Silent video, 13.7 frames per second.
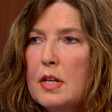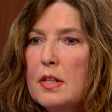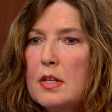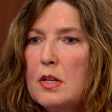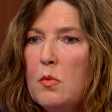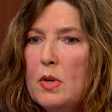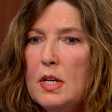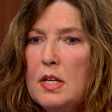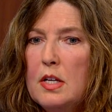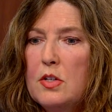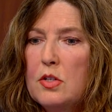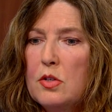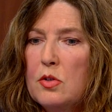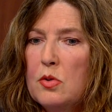I think we
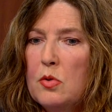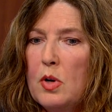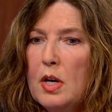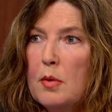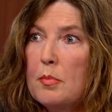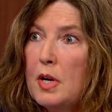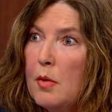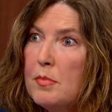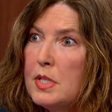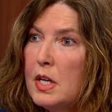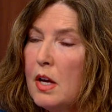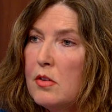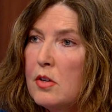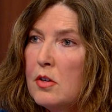need to um, come
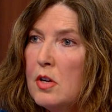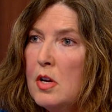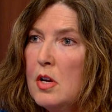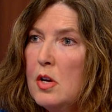together.